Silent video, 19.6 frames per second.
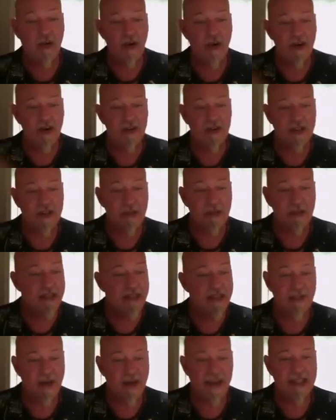or the
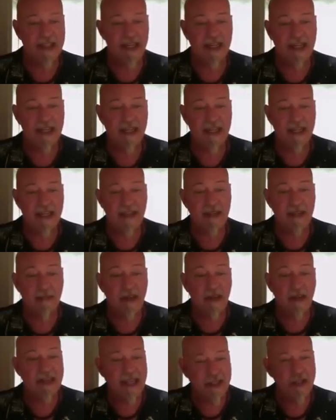beats, right? They,
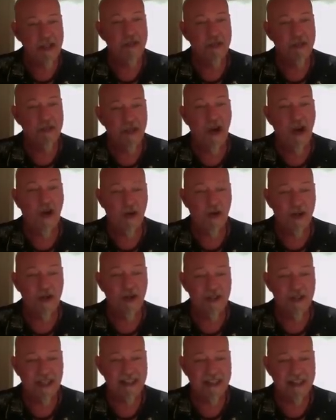but they do know,
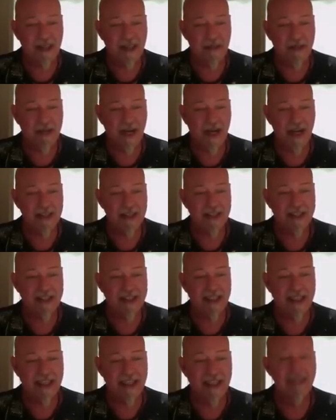don't they?
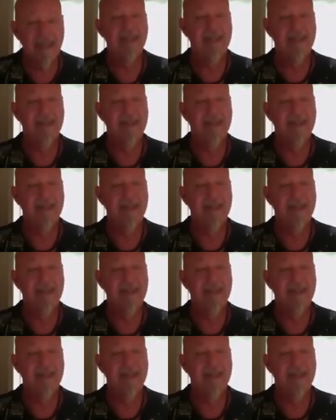Subconsciously, they know.